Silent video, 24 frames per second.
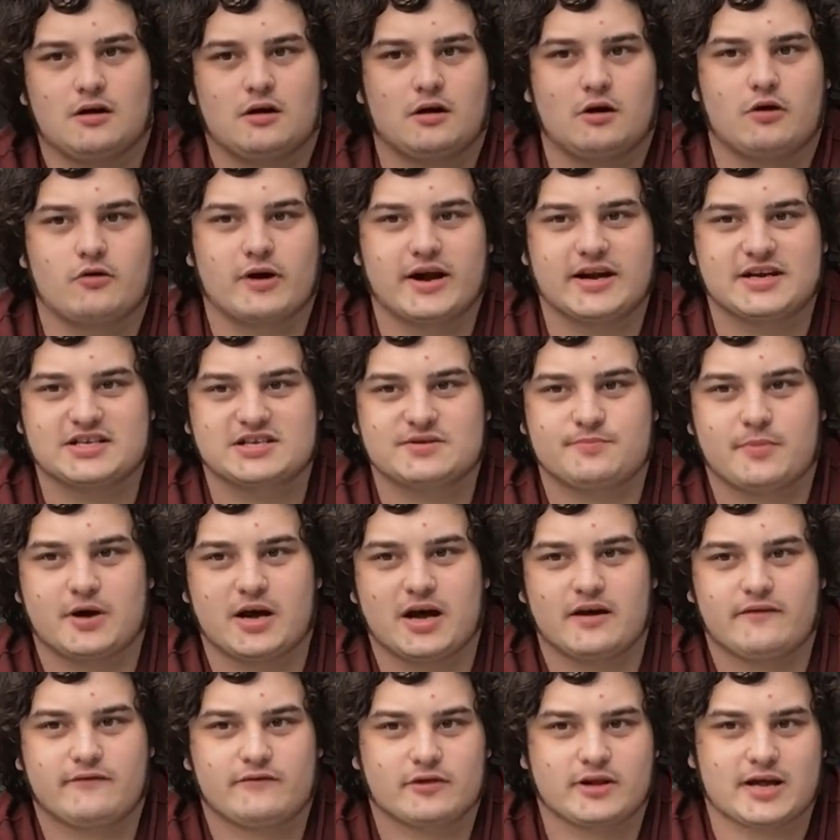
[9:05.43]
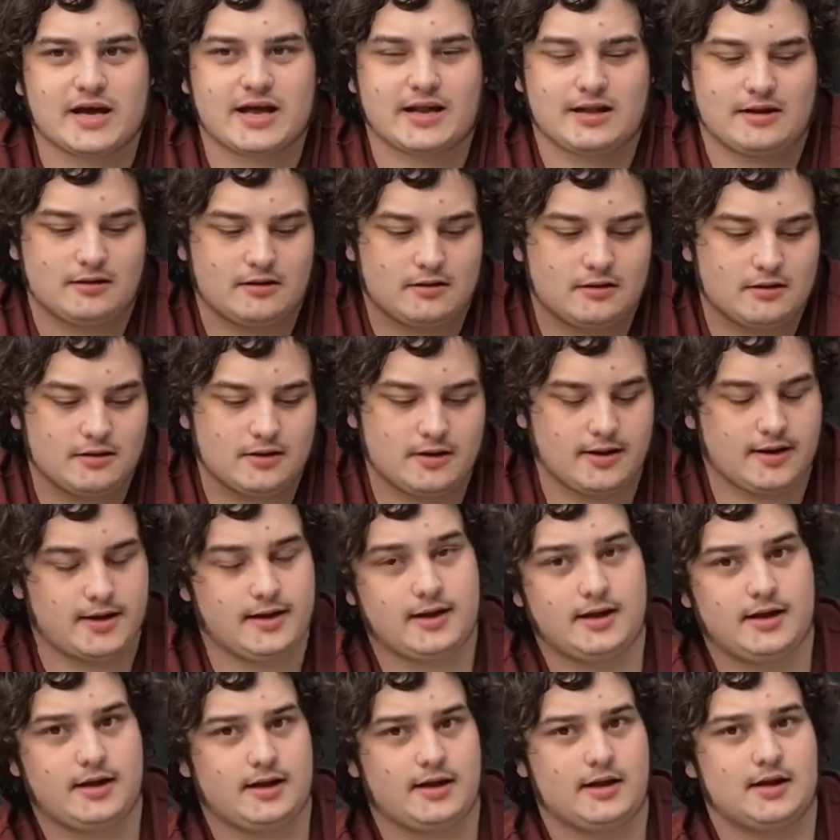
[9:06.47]
Great spine for that.
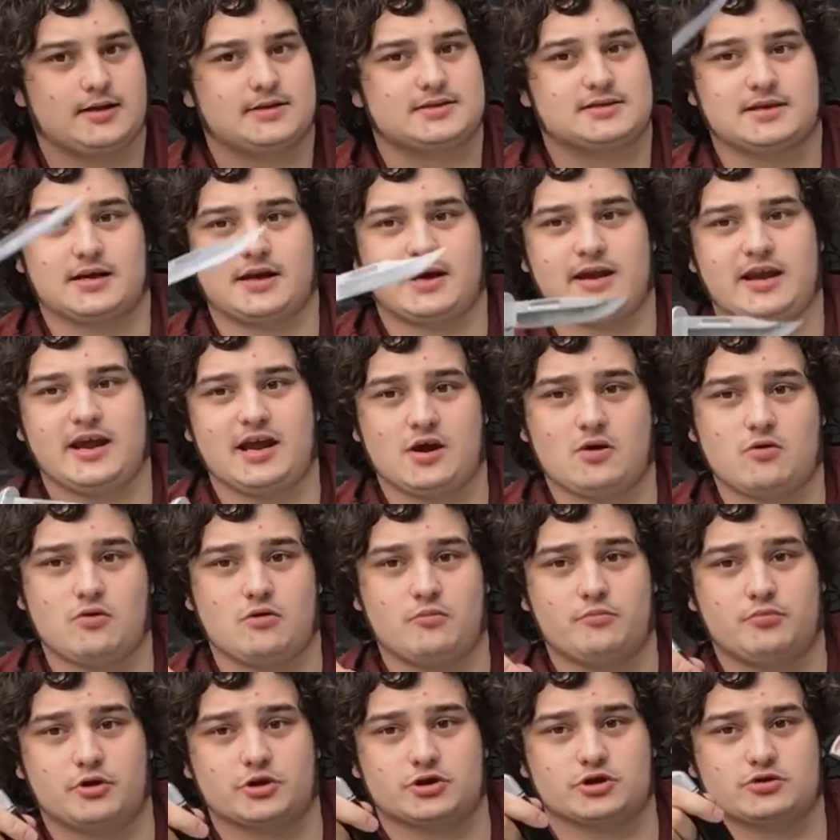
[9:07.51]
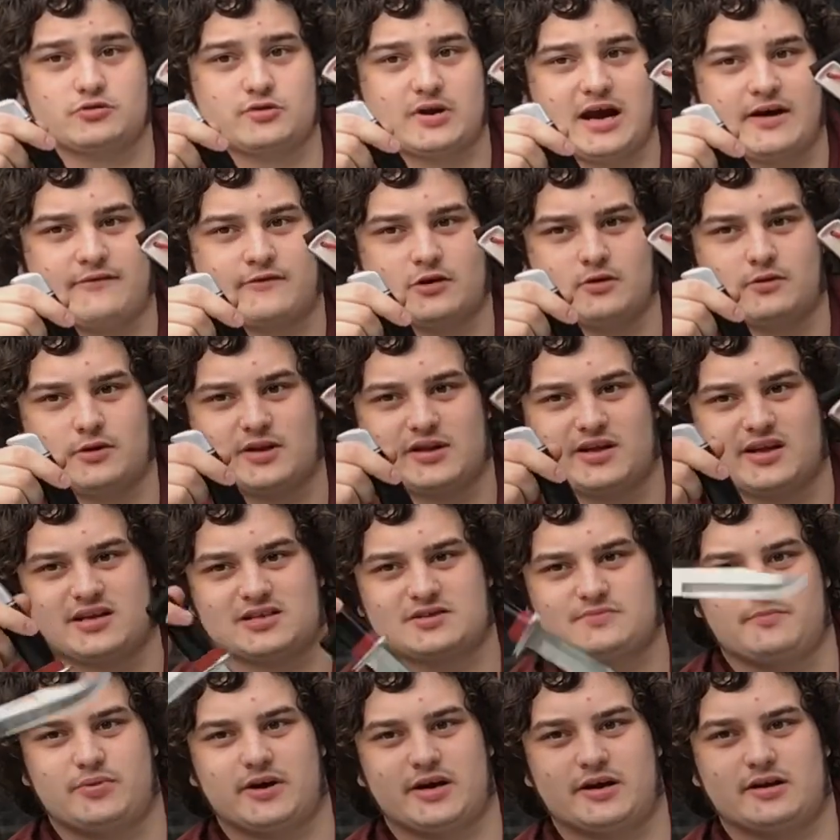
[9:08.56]
It's an equal bushcrafter with
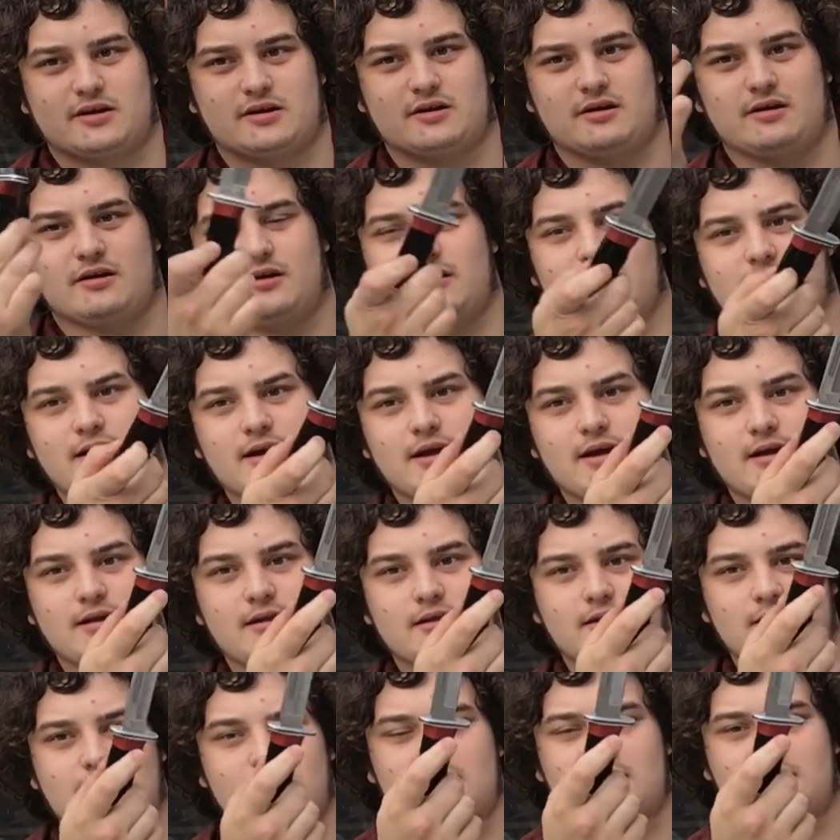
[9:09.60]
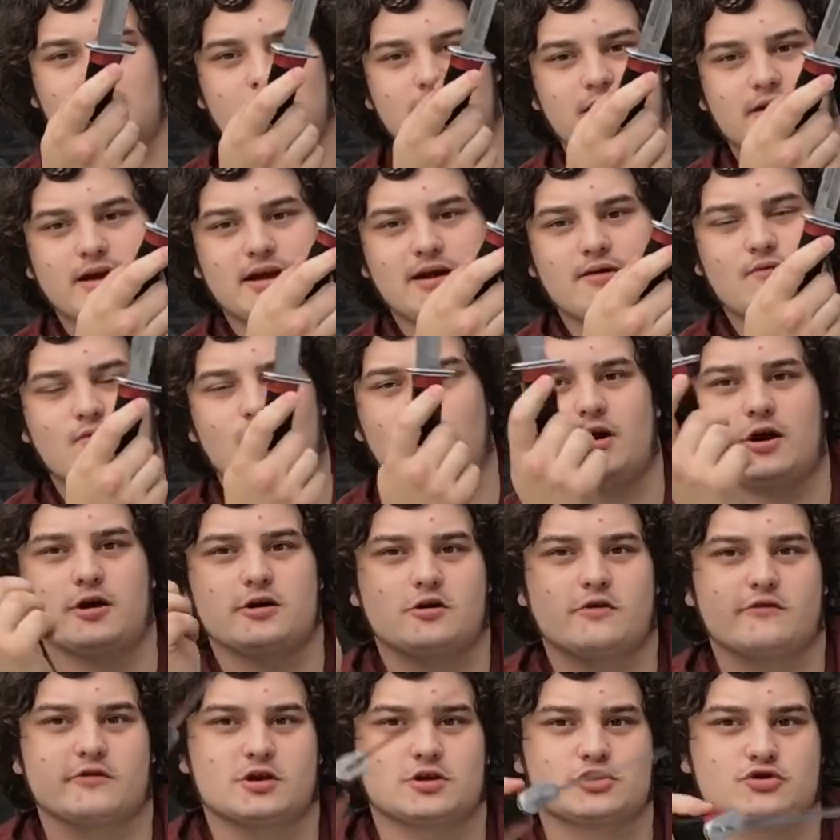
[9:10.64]
this, but it won
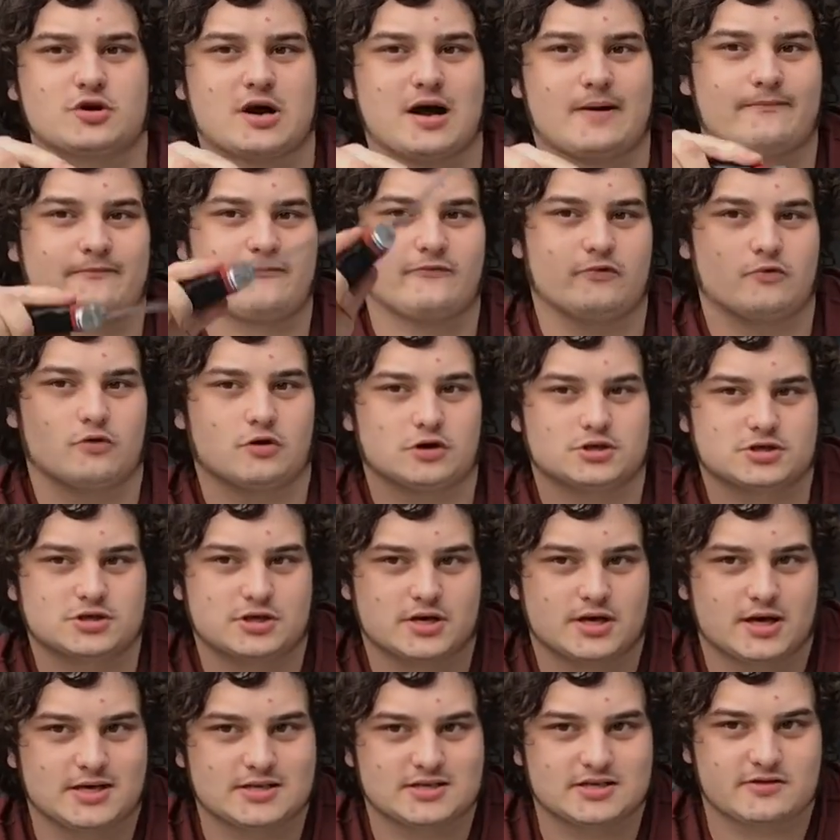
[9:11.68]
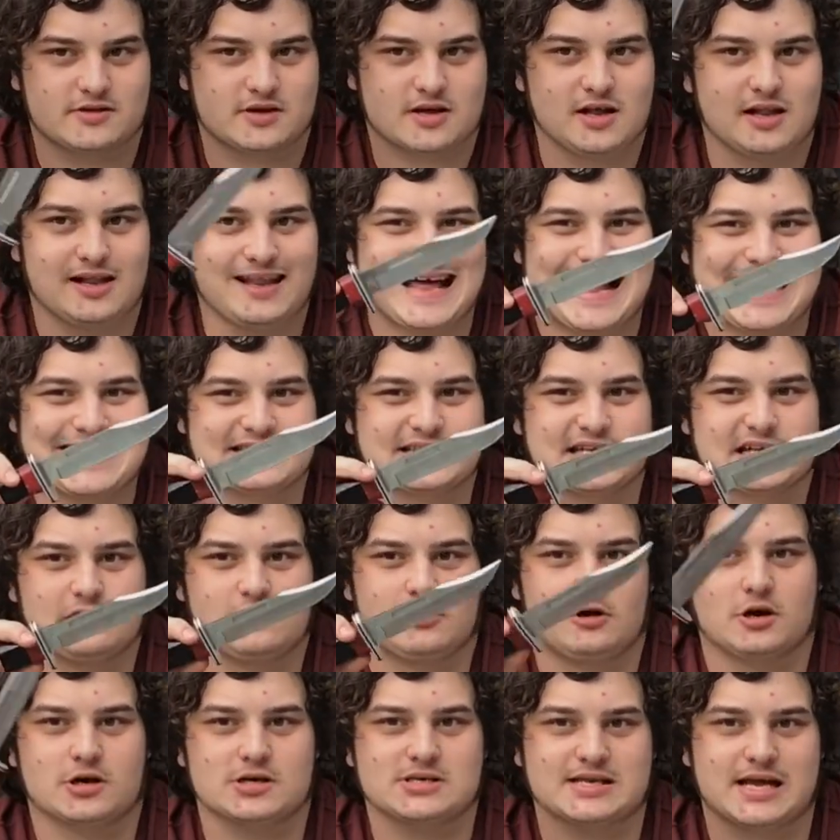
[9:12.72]
over the drop forge because of the classic
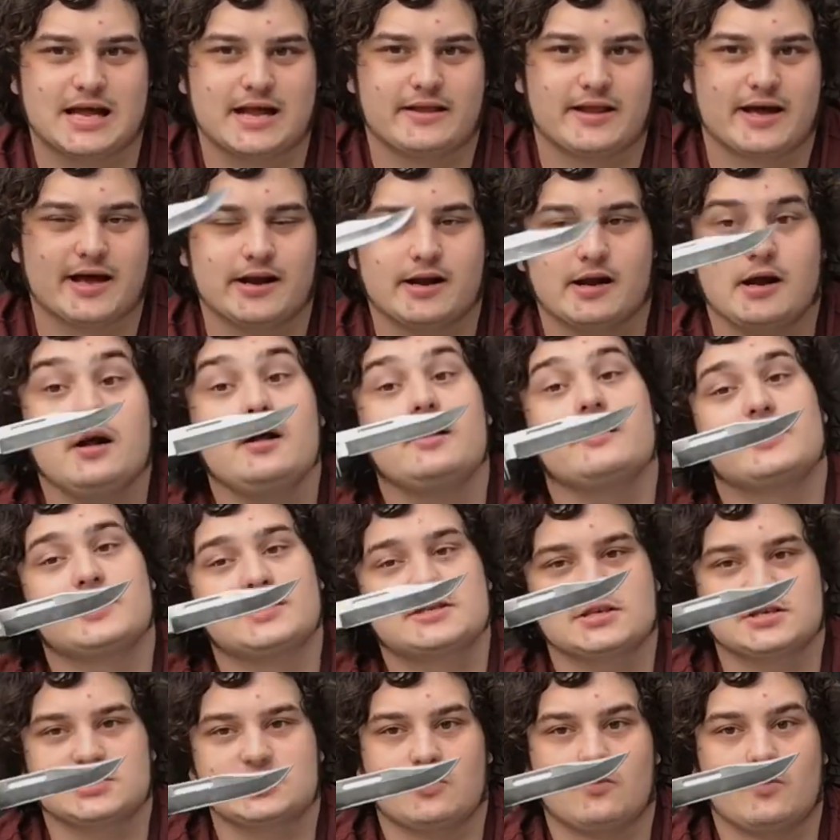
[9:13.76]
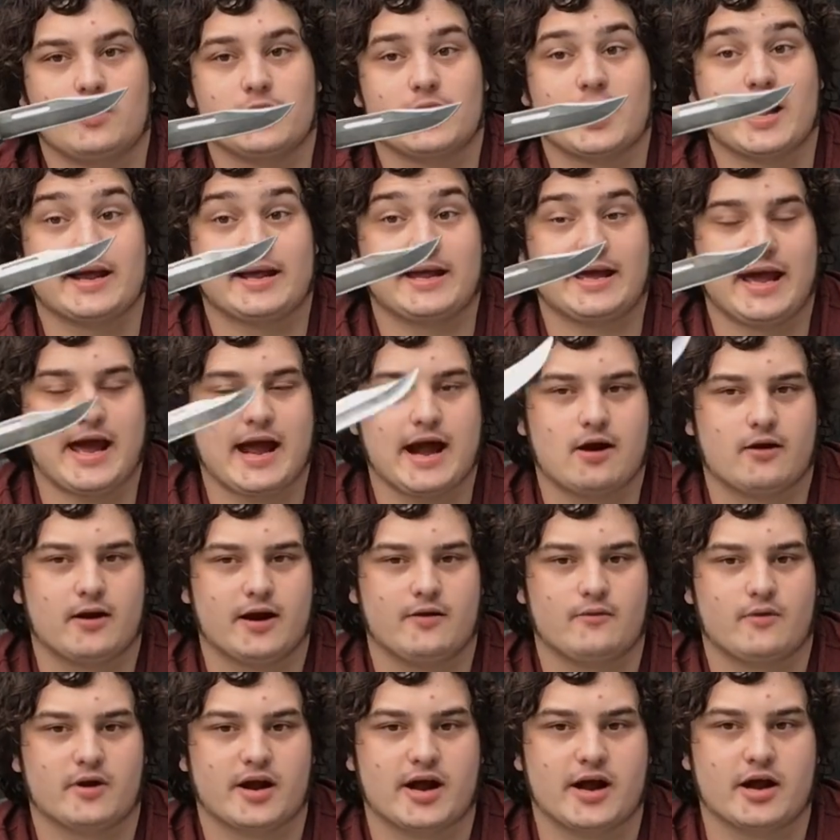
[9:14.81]
looks and that this is the one I carry
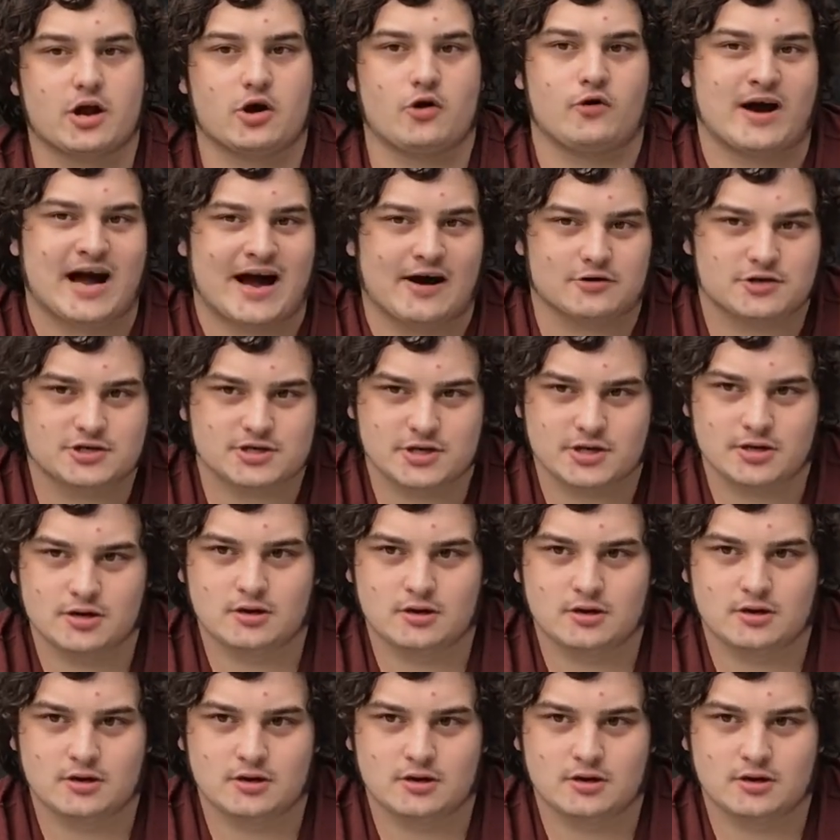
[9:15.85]
when I go out.